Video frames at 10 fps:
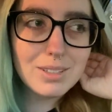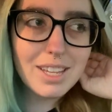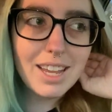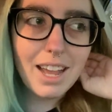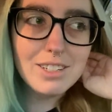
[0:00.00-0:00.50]

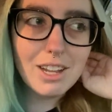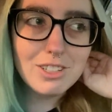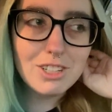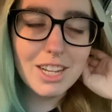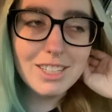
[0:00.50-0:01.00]
Like I I
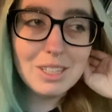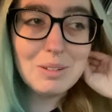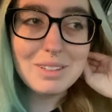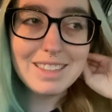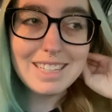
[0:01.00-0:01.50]

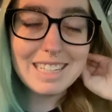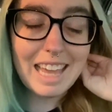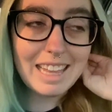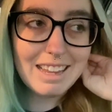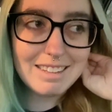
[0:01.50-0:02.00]
genuinely
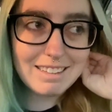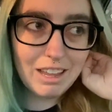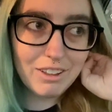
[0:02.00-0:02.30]
cannot tell.